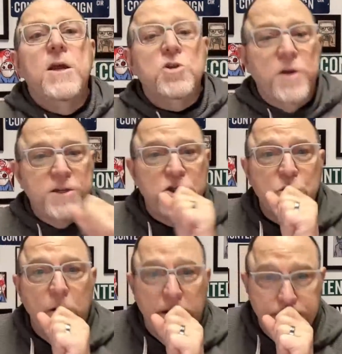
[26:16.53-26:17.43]
trying
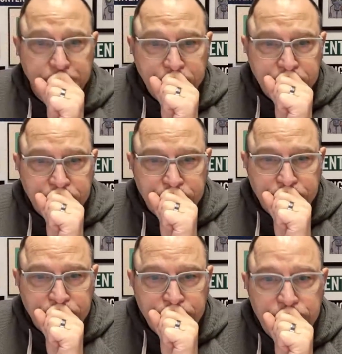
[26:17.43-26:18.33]
to
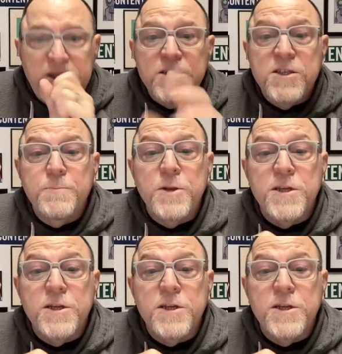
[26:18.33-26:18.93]
put